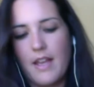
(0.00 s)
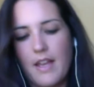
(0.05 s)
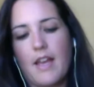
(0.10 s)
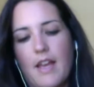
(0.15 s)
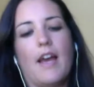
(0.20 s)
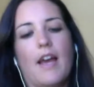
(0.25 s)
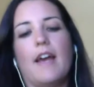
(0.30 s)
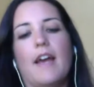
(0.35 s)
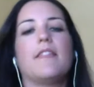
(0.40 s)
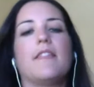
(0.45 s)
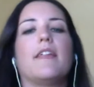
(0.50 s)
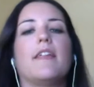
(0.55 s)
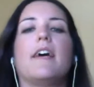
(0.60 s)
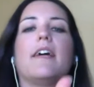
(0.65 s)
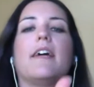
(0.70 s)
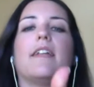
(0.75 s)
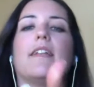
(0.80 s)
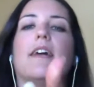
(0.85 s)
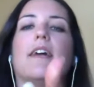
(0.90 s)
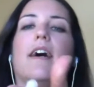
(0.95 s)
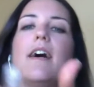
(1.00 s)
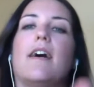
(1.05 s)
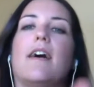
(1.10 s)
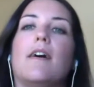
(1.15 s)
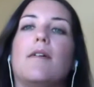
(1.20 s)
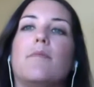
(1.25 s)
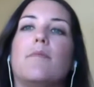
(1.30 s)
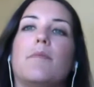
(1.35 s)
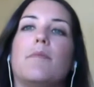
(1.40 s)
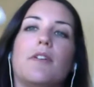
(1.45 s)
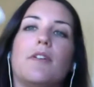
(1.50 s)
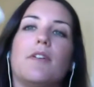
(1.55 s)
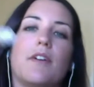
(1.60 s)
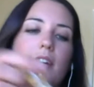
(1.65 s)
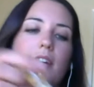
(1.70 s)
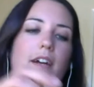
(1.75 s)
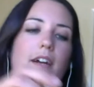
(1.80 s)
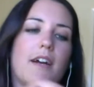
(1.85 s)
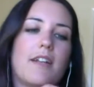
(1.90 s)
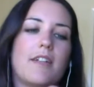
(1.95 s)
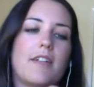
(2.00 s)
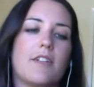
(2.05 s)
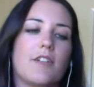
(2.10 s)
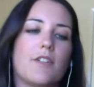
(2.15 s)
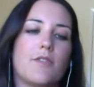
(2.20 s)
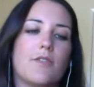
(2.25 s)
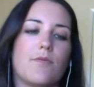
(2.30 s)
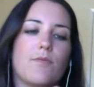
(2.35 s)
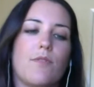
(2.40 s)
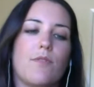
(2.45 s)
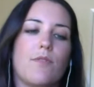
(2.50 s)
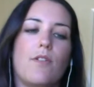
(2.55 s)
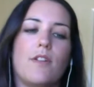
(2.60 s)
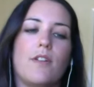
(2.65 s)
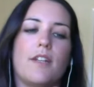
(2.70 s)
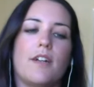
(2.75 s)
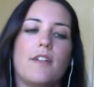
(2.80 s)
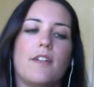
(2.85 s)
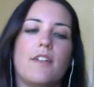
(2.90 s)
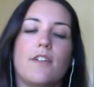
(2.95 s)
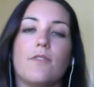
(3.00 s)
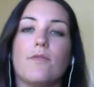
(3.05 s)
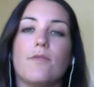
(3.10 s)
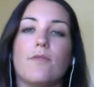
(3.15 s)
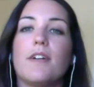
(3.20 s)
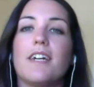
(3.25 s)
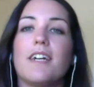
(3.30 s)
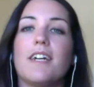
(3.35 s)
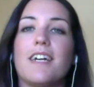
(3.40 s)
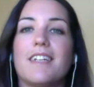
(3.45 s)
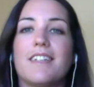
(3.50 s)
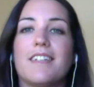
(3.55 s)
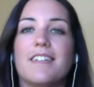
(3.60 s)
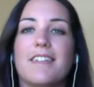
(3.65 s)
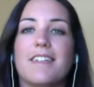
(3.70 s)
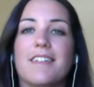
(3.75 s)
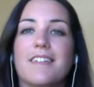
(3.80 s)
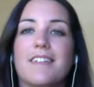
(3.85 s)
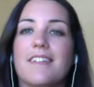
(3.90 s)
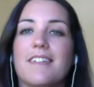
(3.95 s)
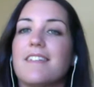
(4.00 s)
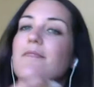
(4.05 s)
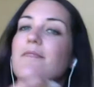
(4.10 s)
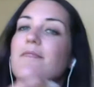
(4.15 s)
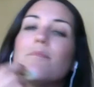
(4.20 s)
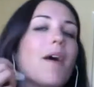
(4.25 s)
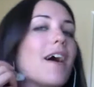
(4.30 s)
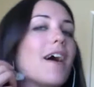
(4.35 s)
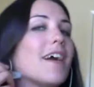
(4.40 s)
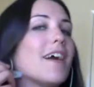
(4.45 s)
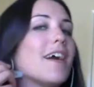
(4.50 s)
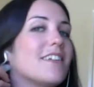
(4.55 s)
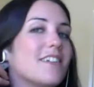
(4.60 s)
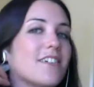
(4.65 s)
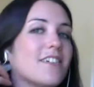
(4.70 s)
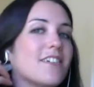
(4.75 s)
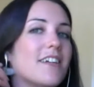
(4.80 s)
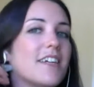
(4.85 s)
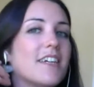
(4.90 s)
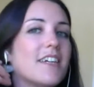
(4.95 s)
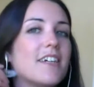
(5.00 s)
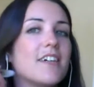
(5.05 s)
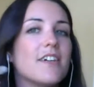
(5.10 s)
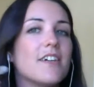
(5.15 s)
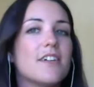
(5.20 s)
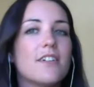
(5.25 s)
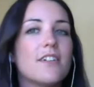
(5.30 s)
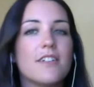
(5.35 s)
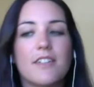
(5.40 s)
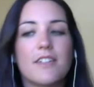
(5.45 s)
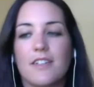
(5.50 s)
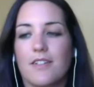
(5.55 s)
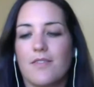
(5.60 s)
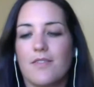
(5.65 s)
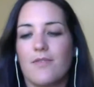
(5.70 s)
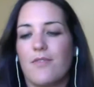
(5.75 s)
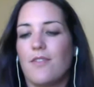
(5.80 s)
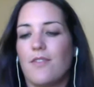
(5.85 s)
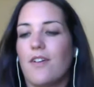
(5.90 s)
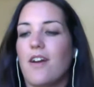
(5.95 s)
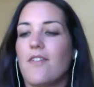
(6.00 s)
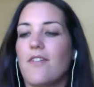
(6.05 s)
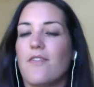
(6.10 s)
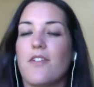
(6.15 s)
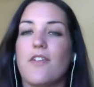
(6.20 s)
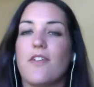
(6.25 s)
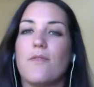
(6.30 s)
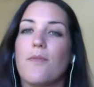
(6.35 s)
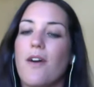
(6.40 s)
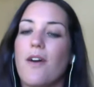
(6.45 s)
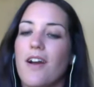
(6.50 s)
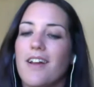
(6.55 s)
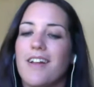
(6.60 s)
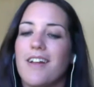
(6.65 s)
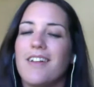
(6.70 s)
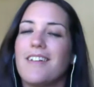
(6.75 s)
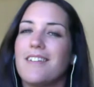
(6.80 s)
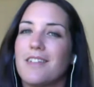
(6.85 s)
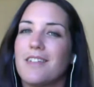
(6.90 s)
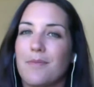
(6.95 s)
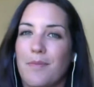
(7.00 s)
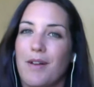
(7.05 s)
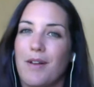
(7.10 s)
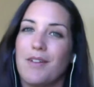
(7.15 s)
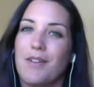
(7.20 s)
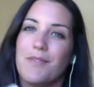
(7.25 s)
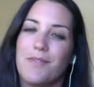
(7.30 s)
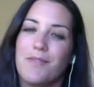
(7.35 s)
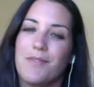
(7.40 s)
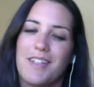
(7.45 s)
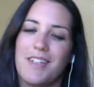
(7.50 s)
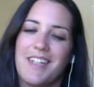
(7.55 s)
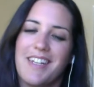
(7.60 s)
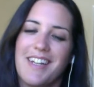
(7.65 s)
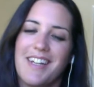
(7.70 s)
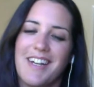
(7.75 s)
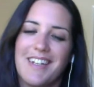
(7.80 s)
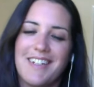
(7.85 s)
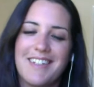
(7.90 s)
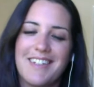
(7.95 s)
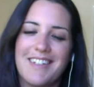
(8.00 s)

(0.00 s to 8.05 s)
And then you can kind of just roll it on your wrists, behind your ears, wherever you want, and it smells really nice.